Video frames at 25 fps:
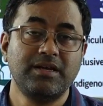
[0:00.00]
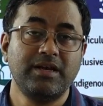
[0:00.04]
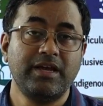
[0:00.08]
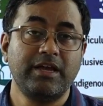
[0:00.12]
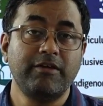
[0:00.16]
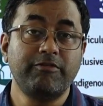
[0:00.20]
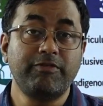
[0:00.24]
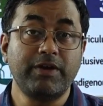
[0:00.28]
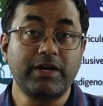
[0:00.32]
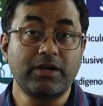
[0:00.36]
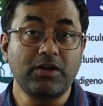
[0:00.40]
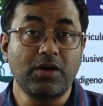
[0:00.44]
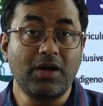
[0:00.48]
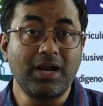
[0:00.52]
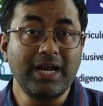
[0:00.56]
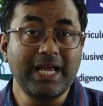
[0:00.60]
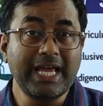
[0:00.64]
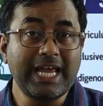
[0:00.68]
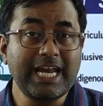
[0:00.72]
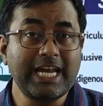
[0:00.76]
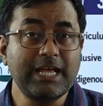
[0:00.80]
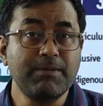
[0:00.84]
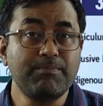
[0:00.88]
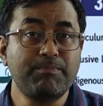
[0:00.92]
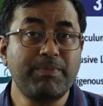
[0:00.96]
If at all
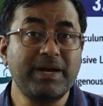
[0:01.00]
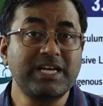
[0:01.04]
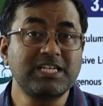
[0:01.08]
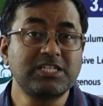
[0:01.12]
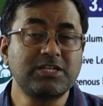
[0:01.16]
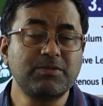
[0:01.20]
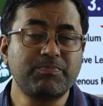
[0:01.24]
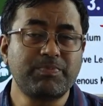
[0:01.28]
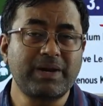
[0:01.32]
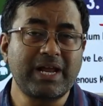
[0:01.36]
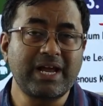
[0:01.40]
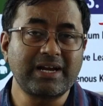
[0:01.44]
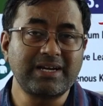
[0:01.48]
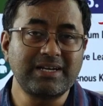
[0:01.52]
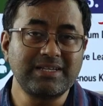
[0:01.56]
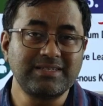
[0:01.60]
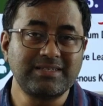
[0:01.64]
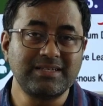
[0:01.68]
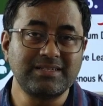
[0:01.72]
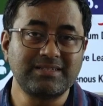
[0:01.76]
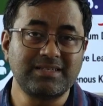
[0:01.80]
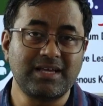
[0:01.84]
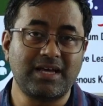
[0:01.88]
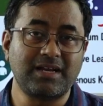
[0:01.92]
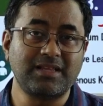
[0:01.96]
any best
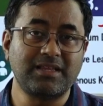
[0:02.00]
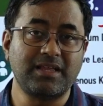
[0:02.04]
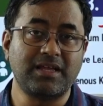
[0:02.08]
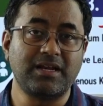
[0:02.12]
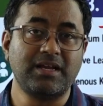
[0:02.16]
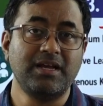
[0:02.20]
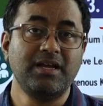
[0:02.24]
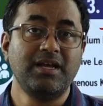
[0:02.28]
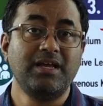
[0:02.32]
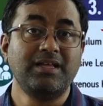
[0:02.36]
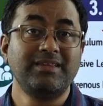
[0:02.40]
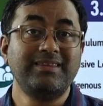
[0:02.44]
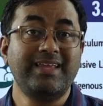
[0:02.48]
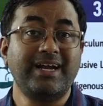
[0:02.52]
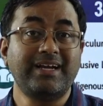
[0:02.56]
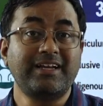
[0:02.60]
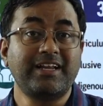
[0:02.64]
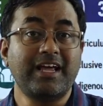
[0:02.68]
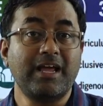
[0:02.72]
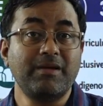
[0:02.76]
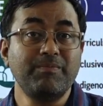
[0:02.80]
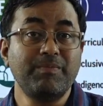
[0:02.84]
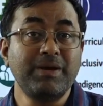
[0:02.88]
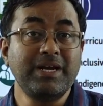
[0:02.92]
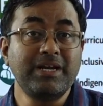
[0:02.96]
practices are there, that
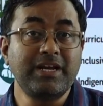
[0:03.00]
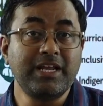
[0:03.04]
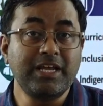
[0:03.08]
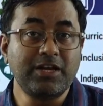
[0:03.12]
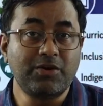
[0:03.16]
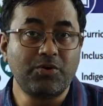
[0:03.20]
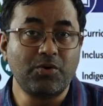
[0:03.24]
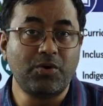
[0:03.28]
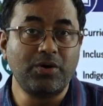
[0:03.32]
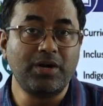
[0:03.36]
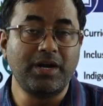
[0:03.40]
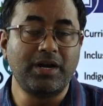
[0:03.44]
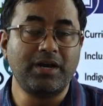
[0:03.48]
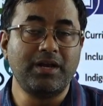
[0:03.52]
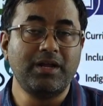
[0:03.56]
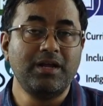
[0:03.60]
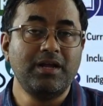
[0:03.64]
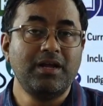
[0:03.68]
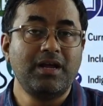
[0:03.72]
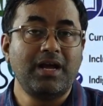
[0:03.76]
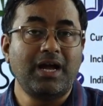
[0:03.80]
can be decoded,